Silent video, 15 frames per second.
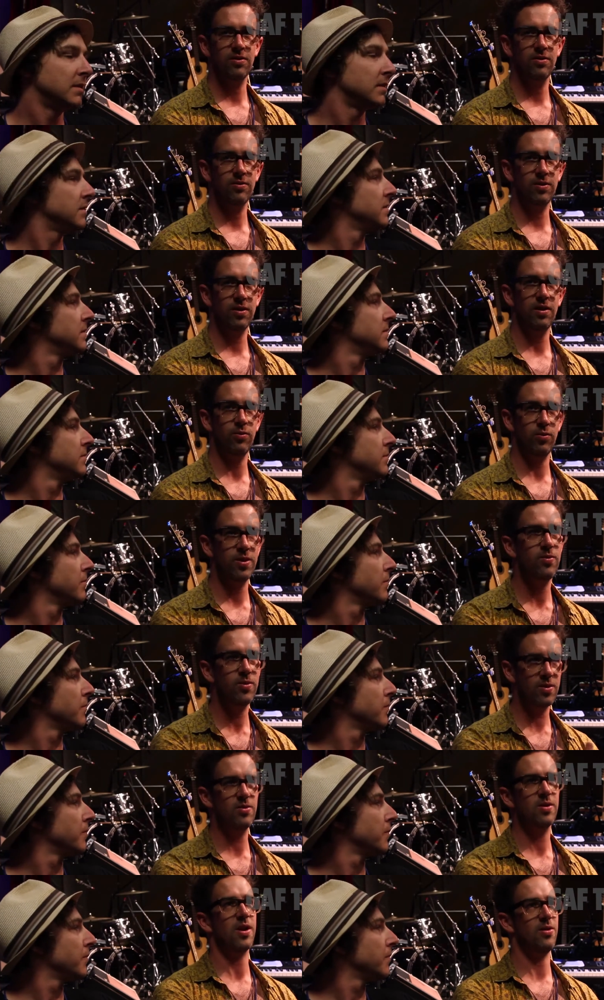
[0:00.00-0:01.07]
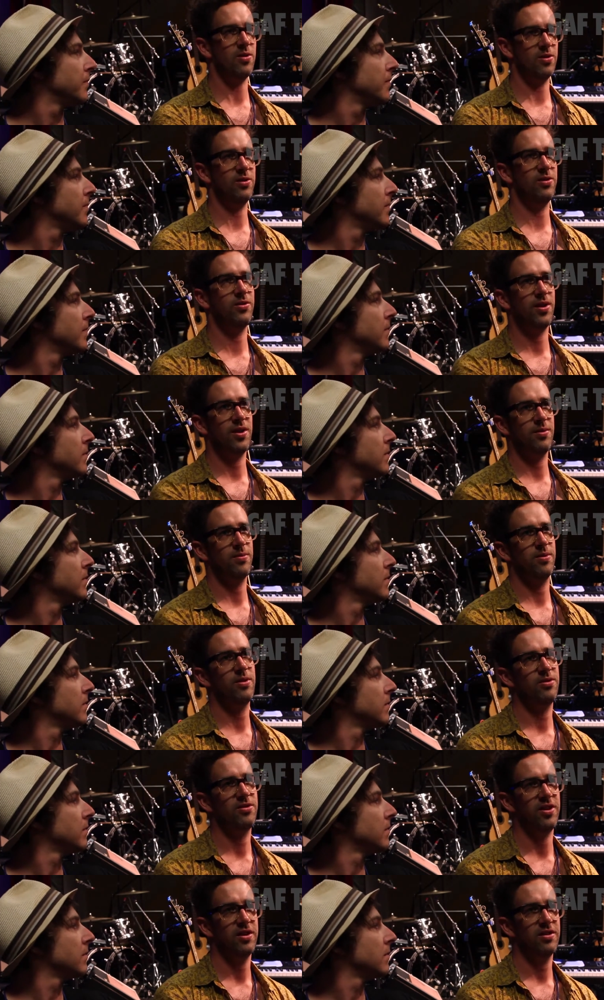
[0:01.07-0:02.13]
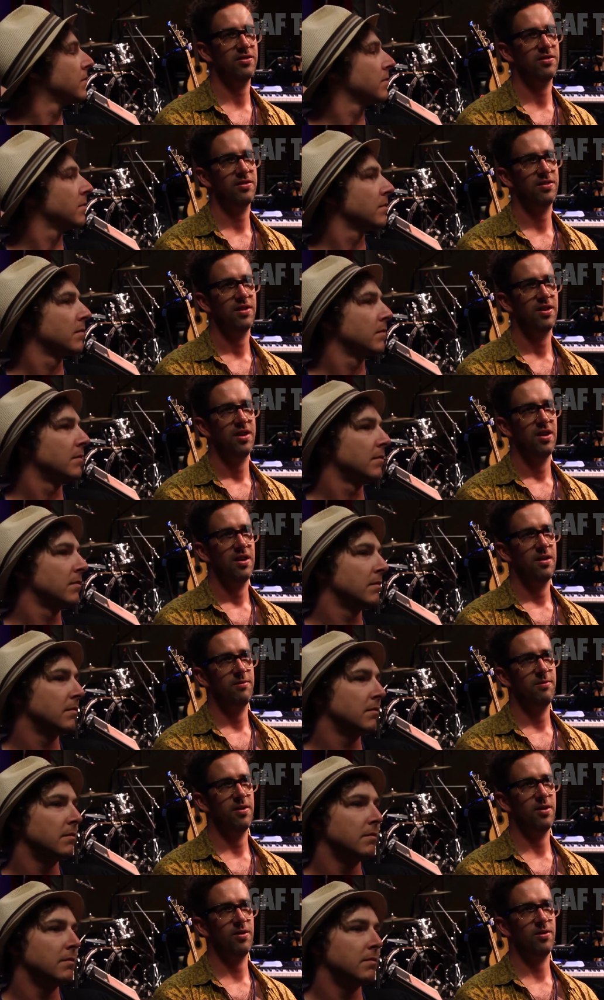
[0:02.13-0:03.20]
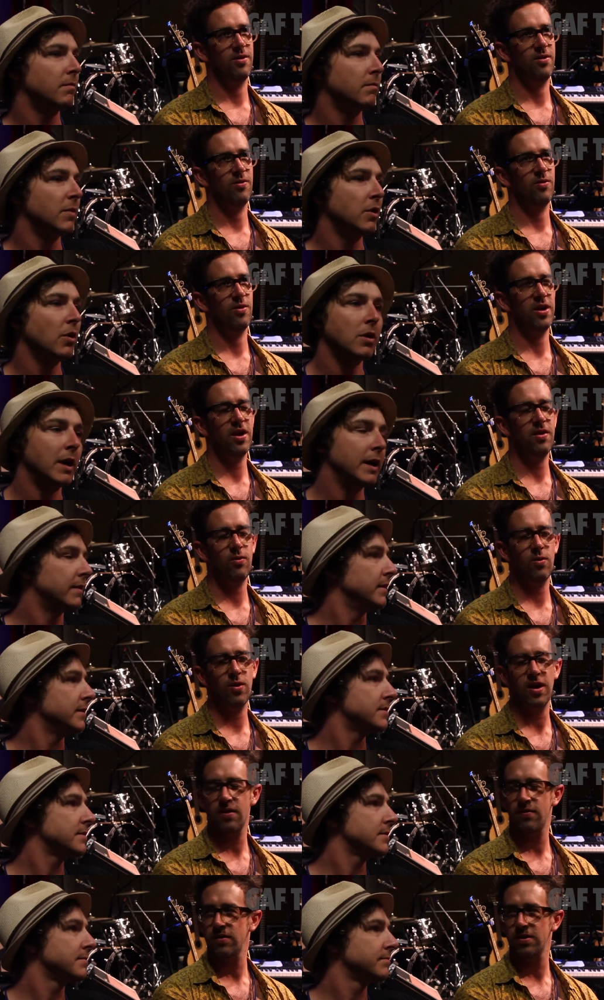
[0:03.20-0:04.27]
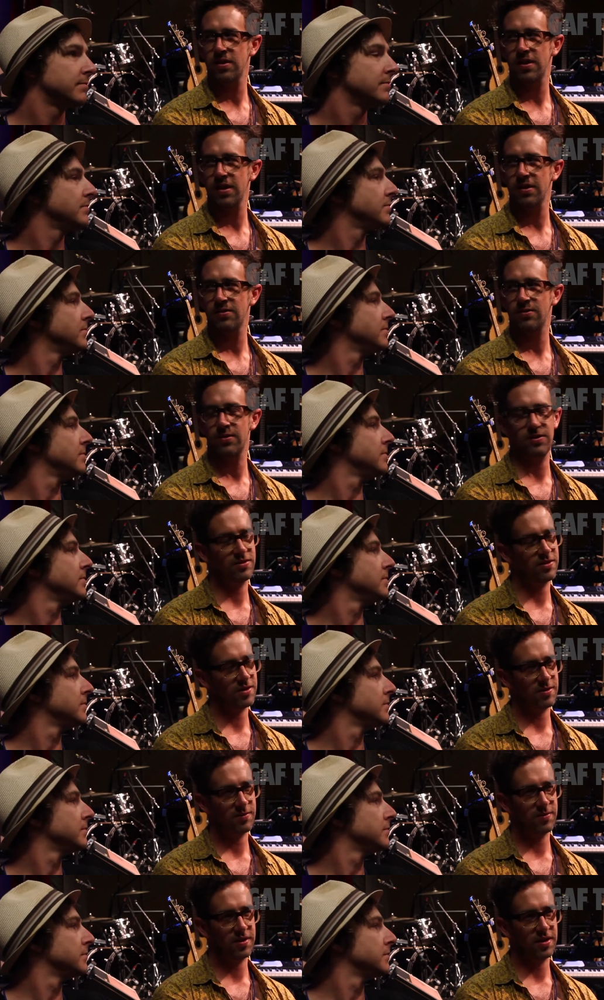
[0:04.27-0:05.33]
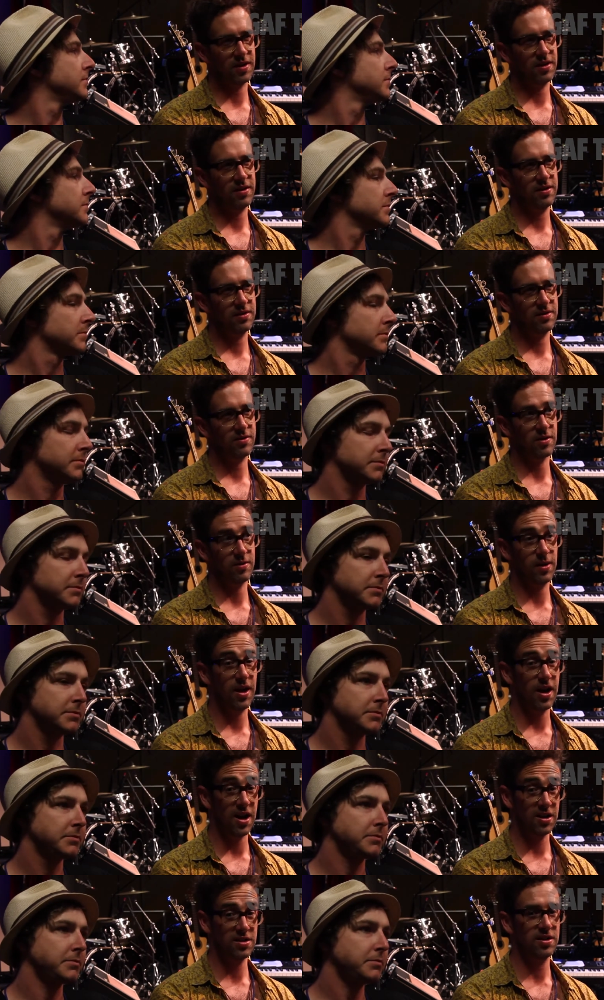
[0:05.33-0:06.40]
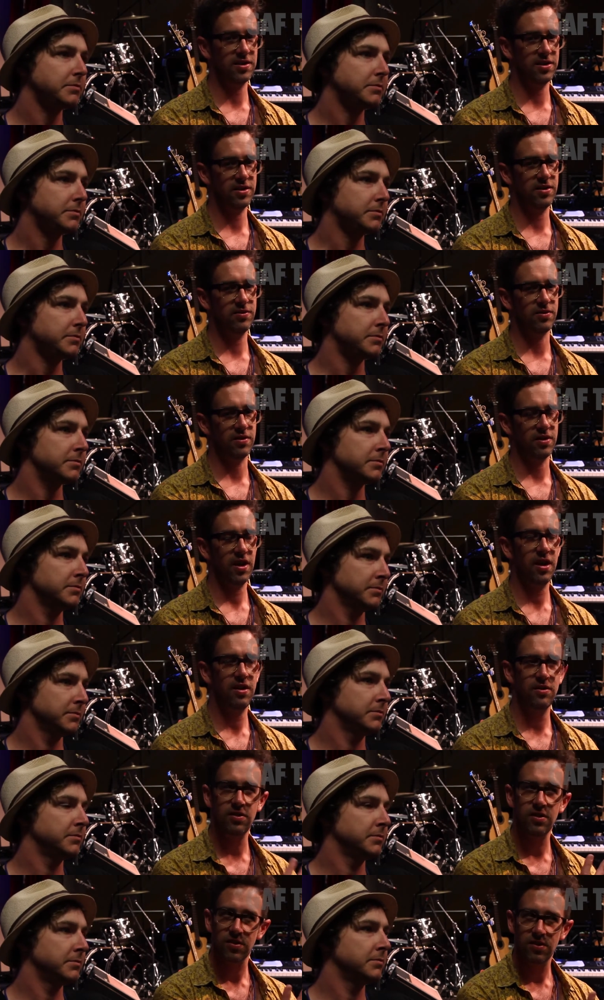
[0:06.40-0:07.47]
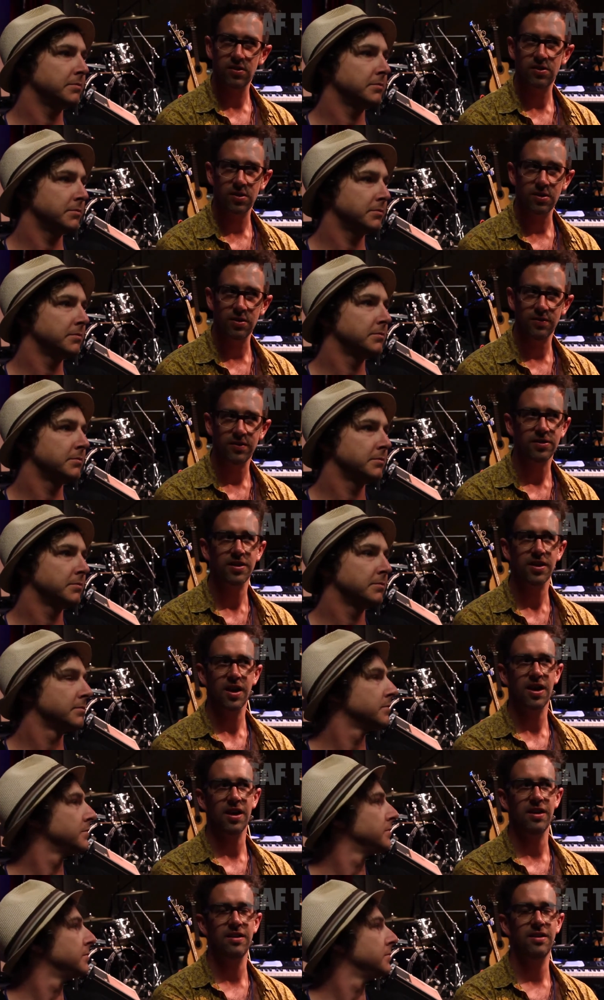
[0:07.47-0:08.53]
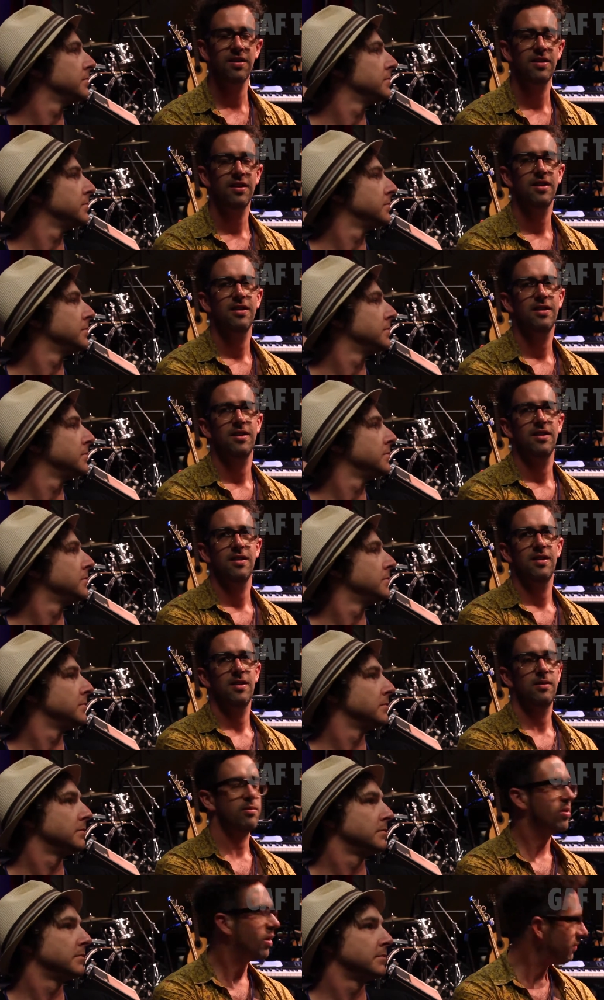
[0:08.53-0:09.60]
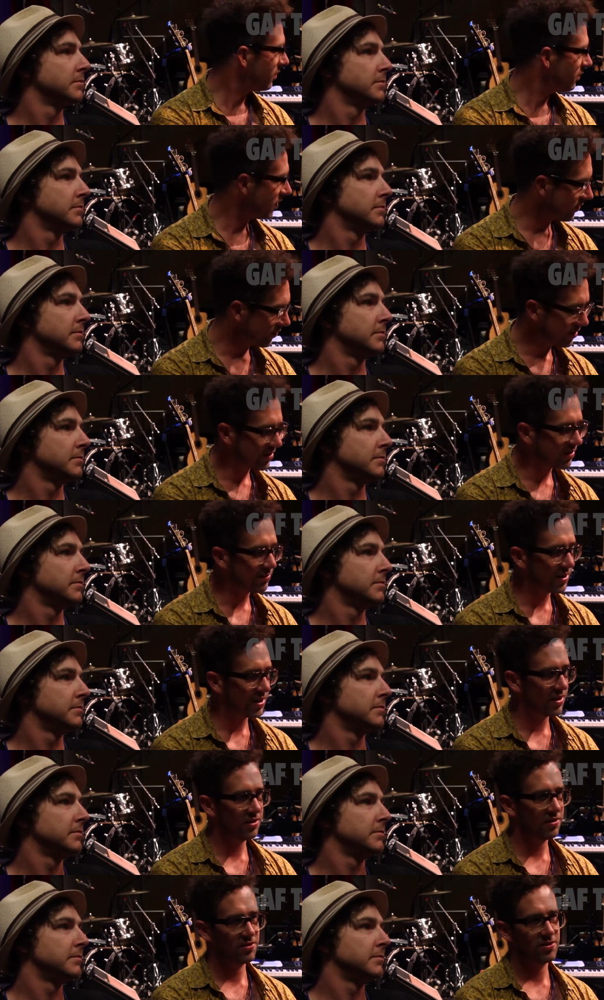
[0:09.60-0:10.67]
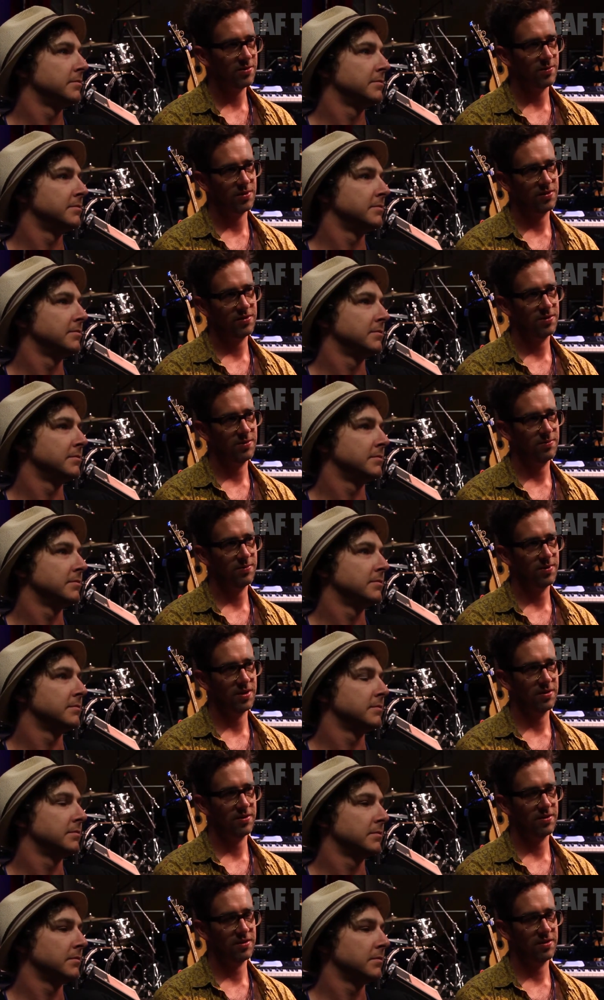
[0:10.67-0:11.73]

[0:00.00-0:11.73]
Speaker 1: We, we will go on and do other projects, but, but whatever like whatever the next one's going to be, it's got to be utterly different. And just the two of us again, probably with as many instruments, but